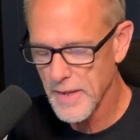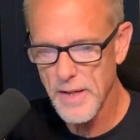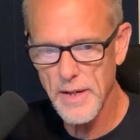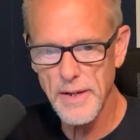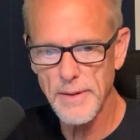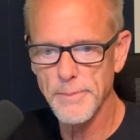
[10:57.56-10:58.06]

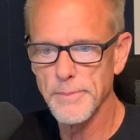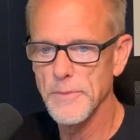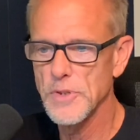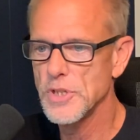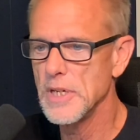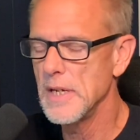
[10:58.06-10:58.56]
uh,
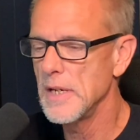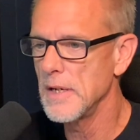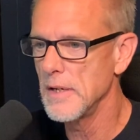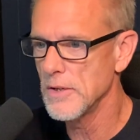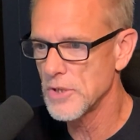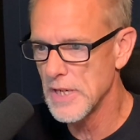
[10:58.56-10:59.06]

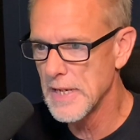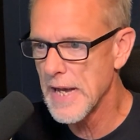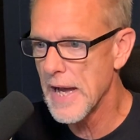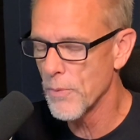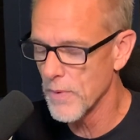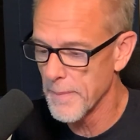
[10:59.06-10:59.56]
she, she
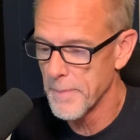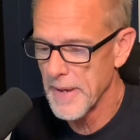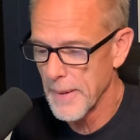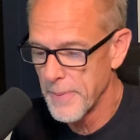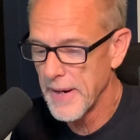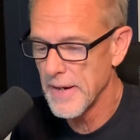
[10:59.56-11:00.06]
got,
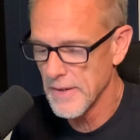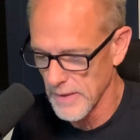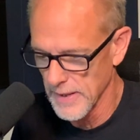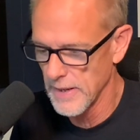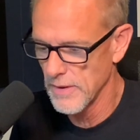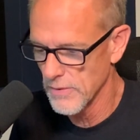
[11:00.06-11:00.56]

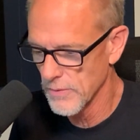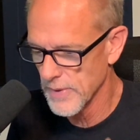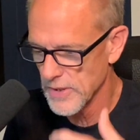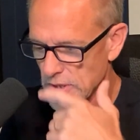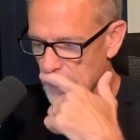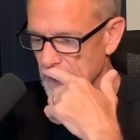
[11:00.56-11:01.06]
apparently,
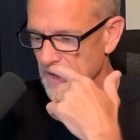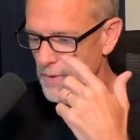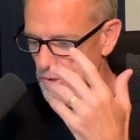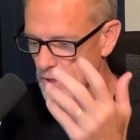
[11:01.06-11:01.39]
what she did was